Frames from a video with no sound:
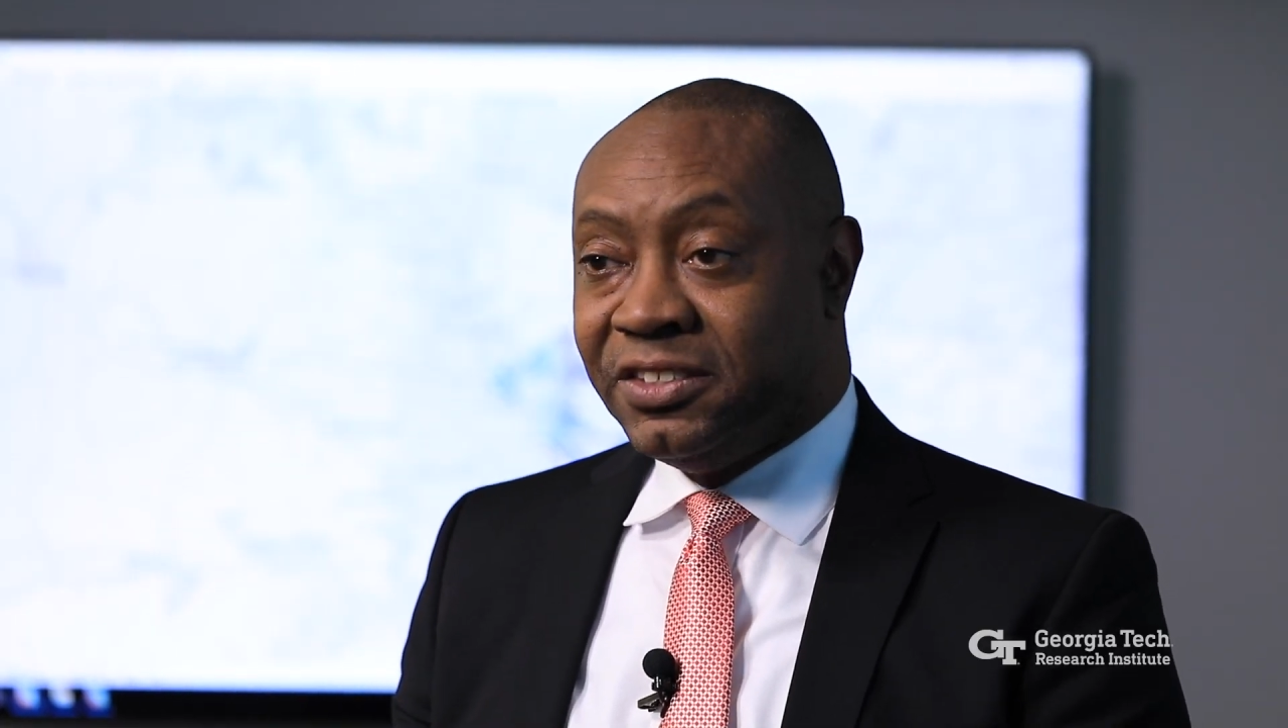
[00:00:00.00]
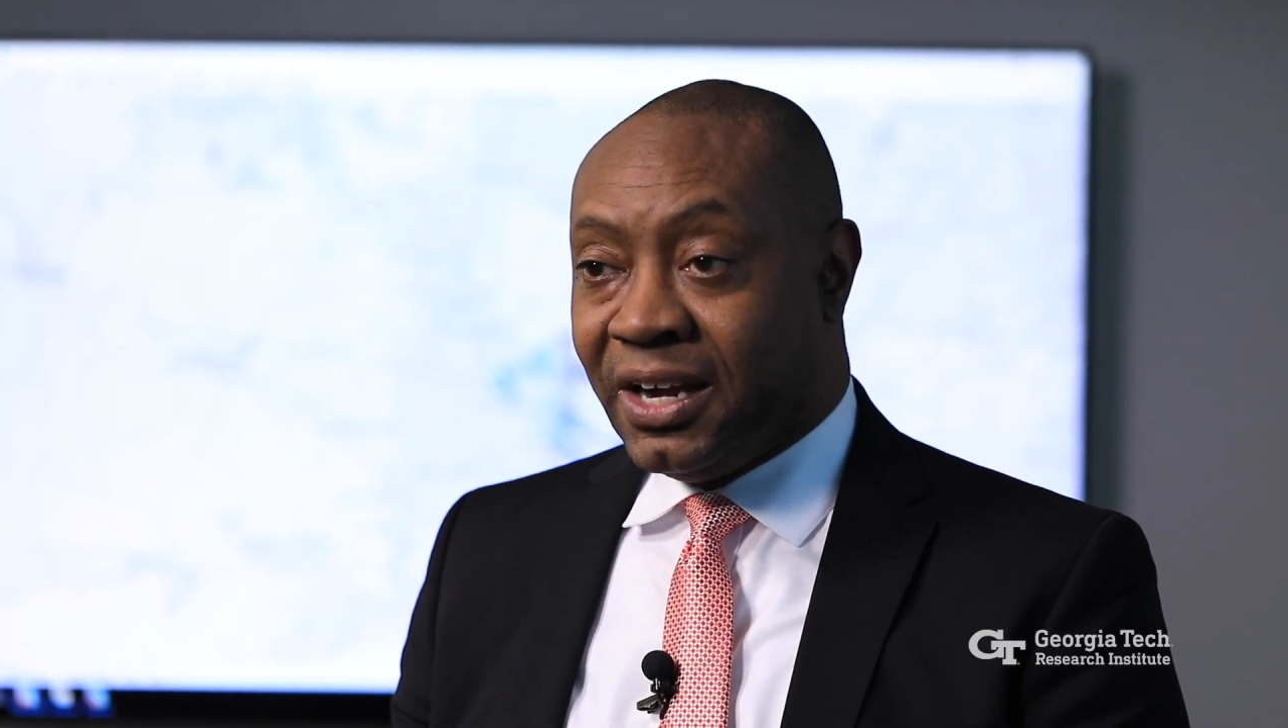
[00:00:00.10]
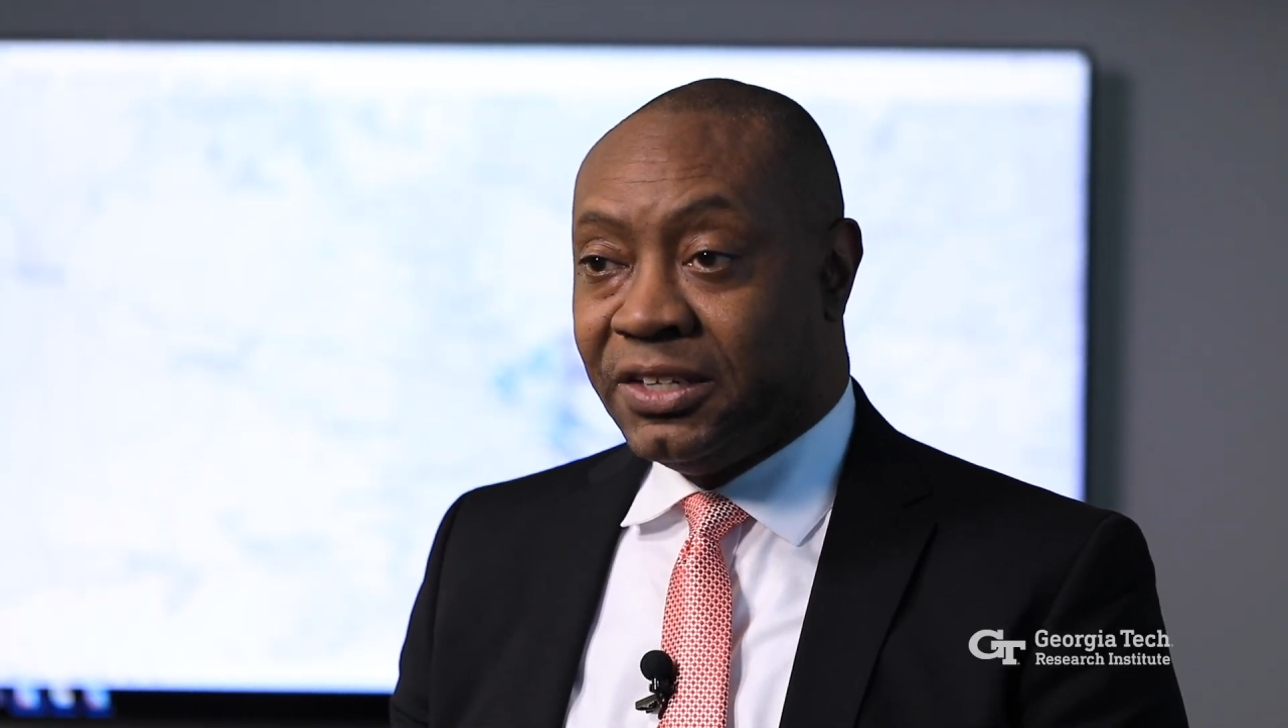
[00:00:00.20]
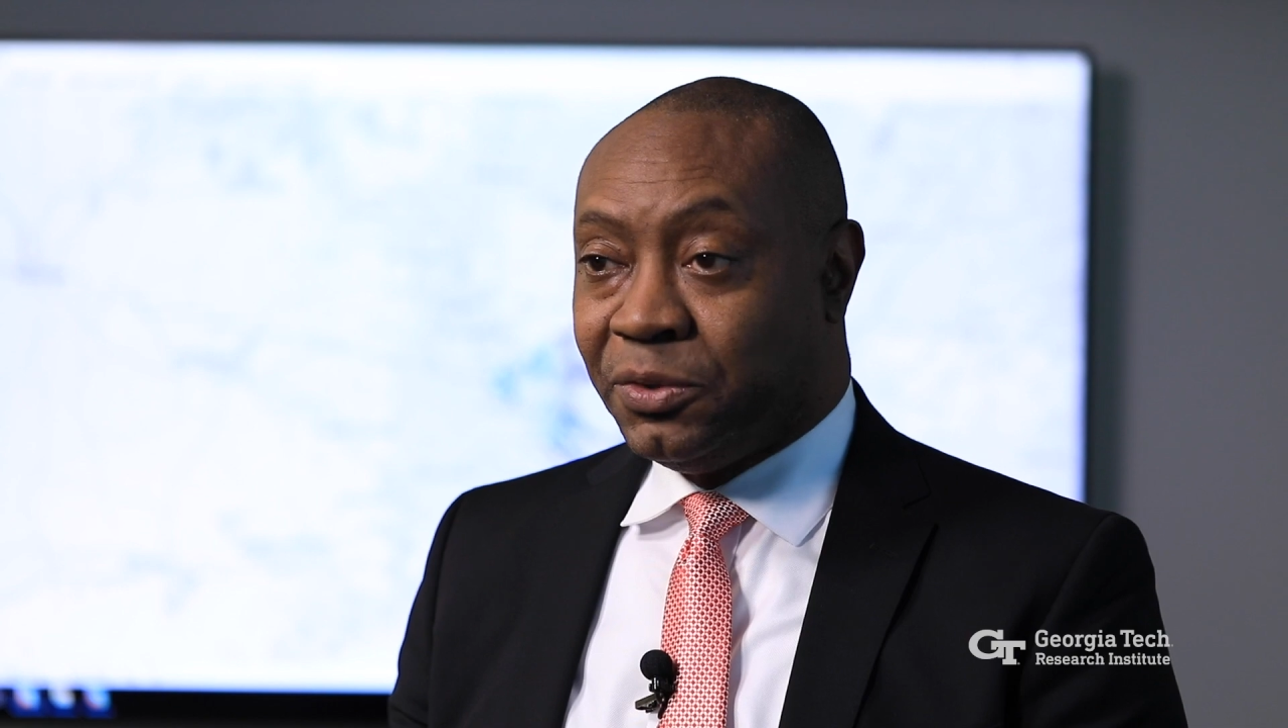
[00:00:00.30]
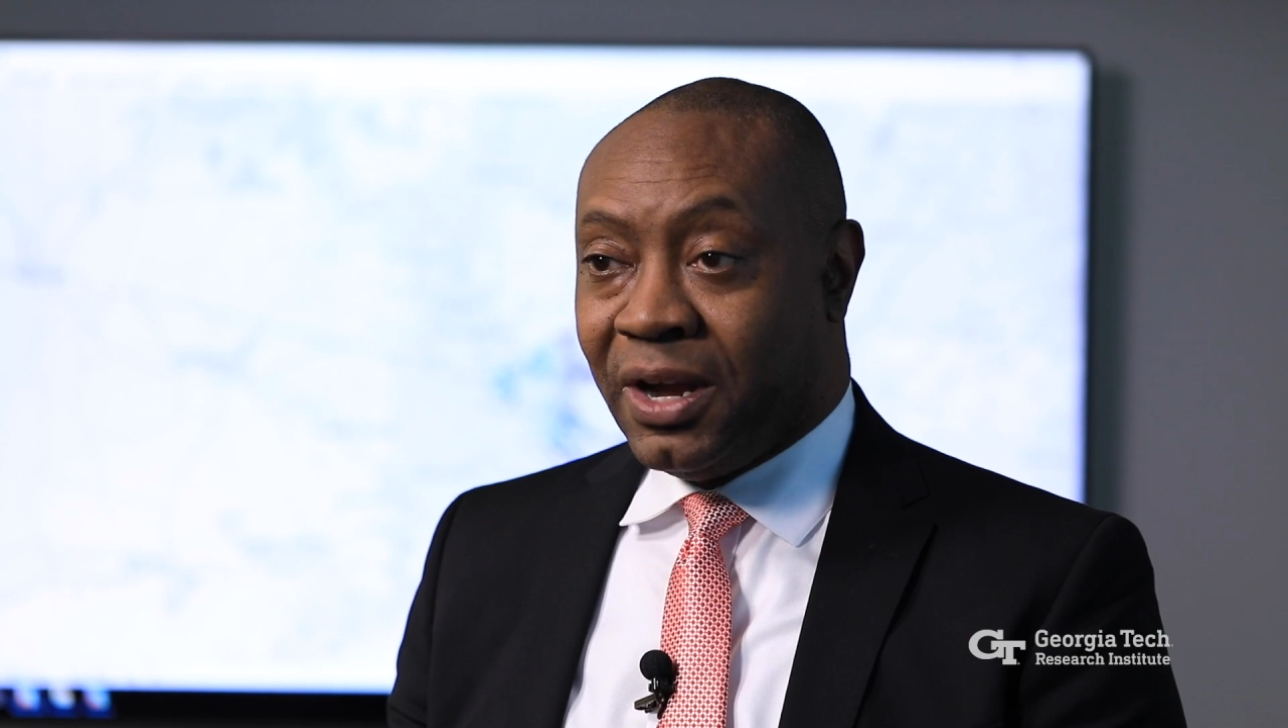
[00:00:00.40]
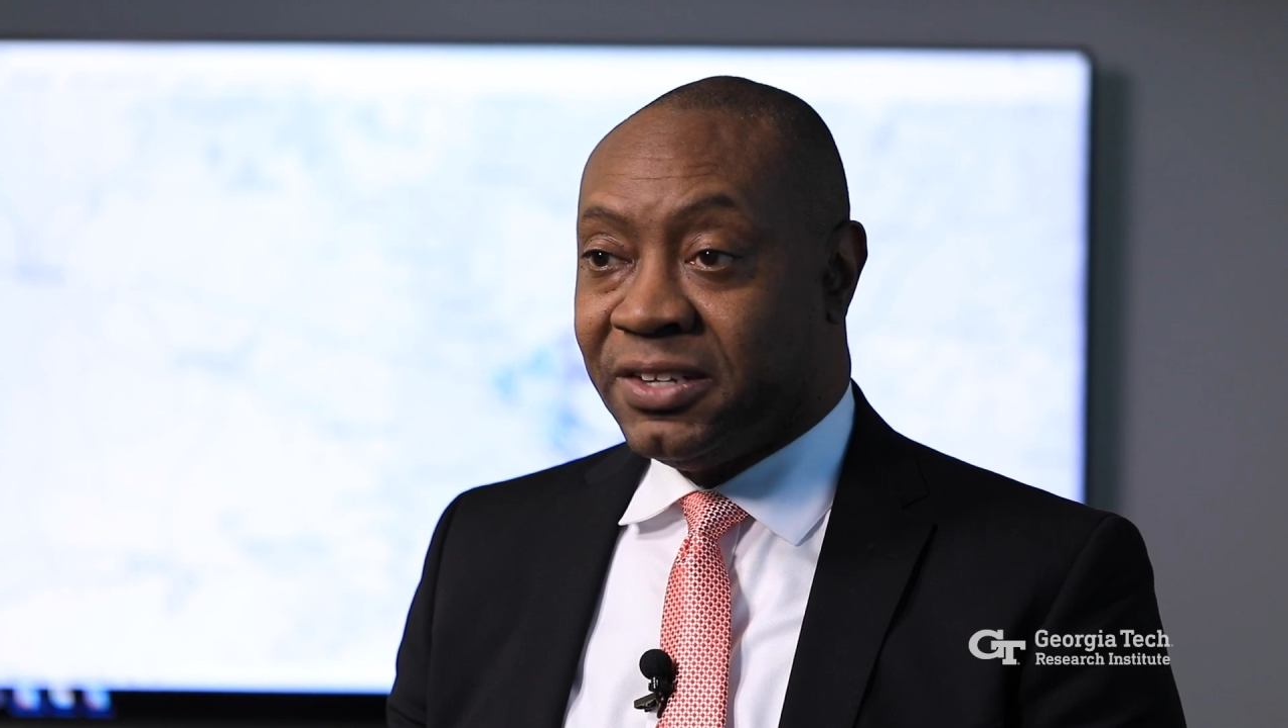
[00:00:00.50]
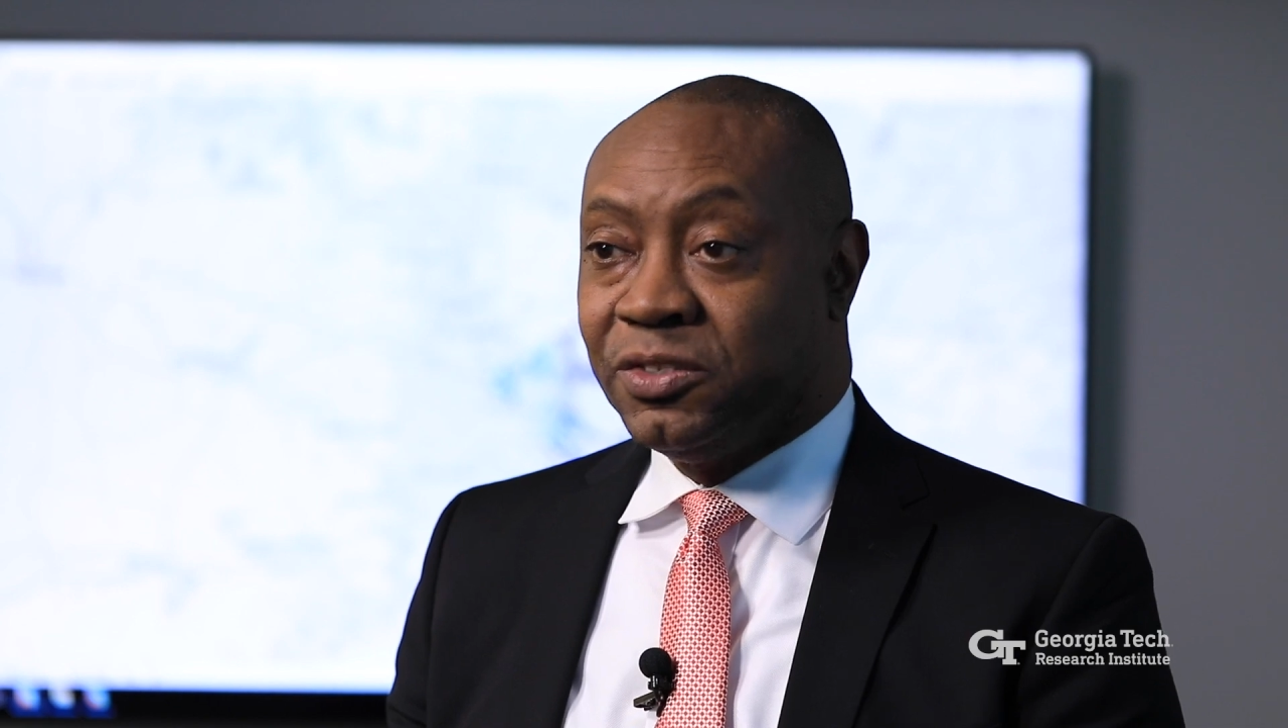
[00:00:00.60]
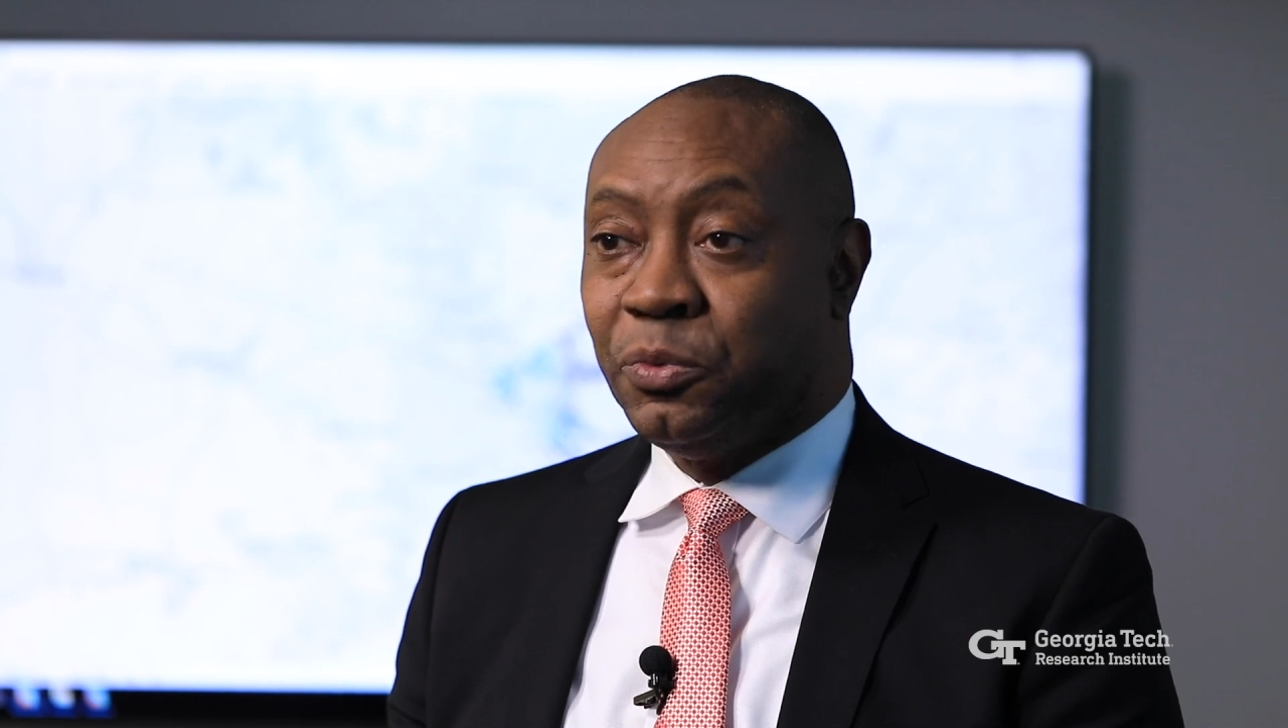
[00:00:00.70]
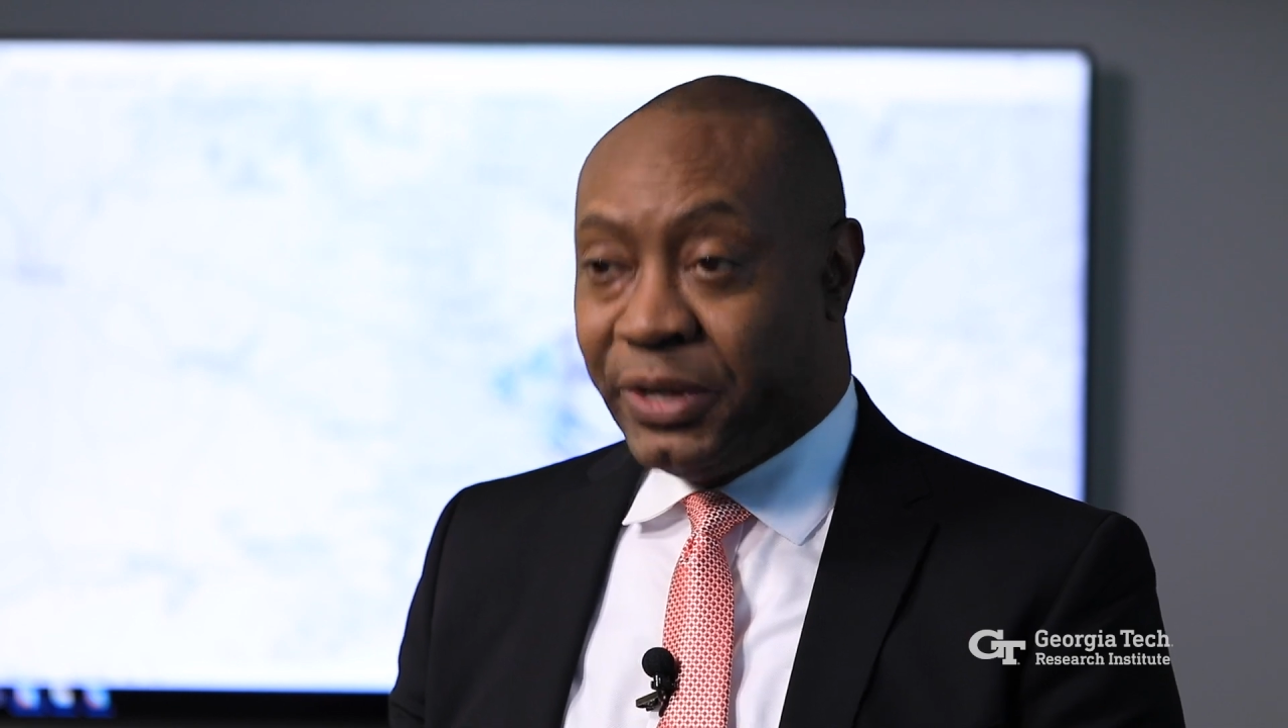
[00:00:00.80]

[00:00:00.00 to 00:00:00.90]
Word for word: John Trostel